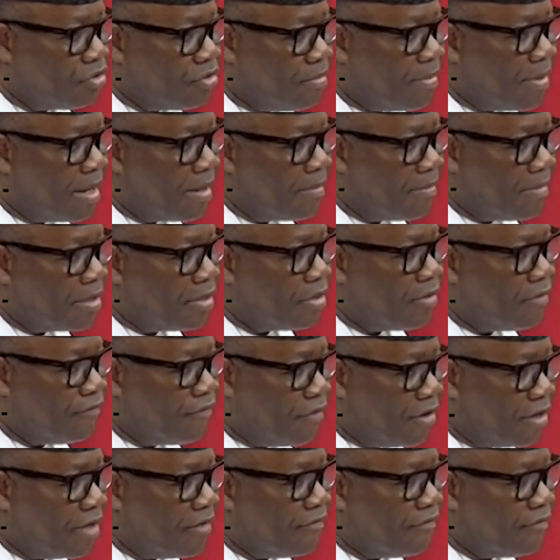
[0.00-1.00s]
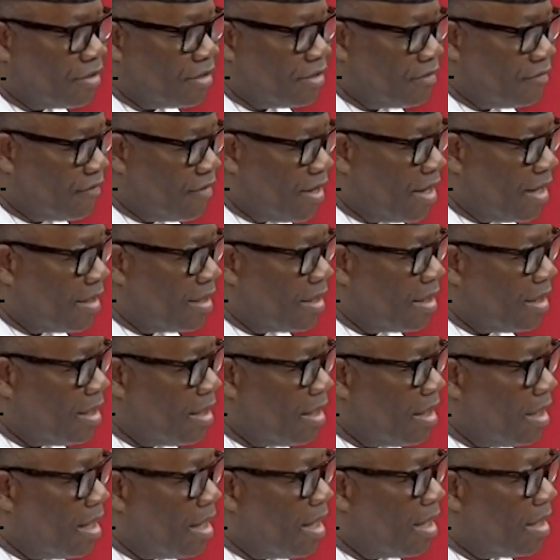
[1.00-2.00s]
human, but to forgive is divine.
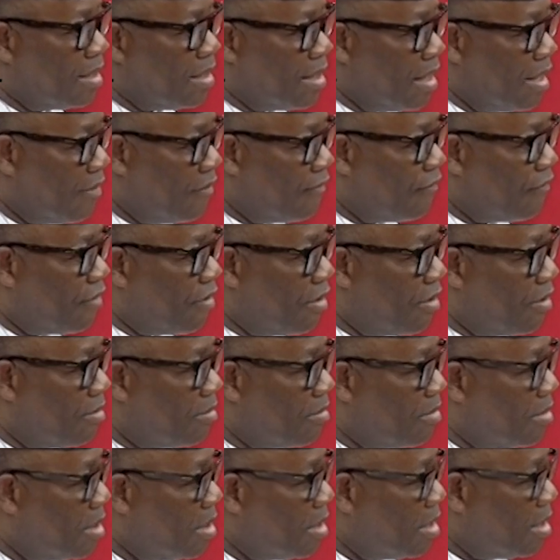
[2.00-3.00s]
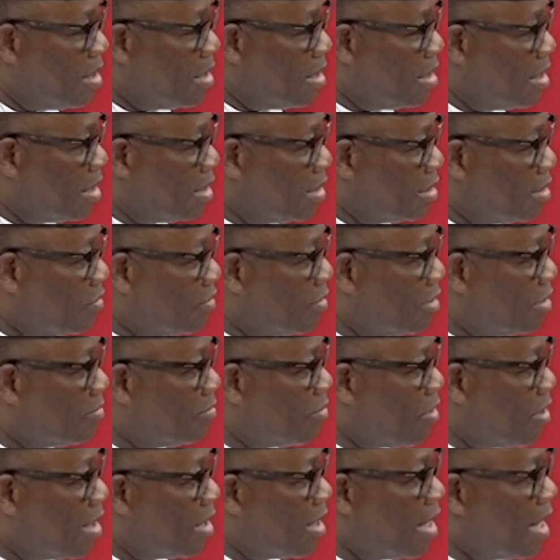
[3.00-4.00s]
And therefore, the single
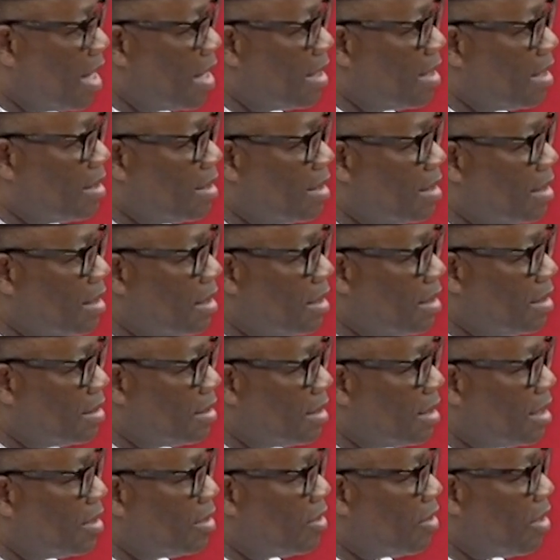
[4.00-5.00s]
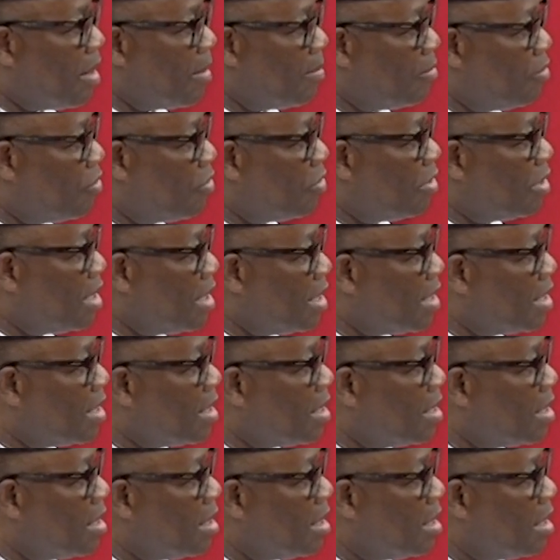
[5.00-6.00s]
brother, Senator Abdul
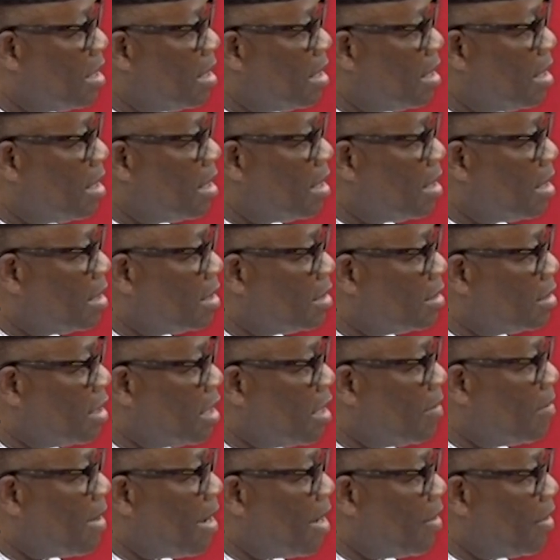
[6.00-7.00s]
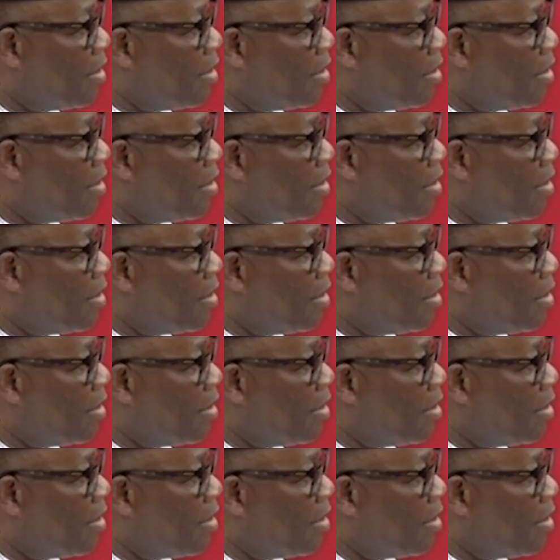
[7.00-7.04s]
Ningi, is hereby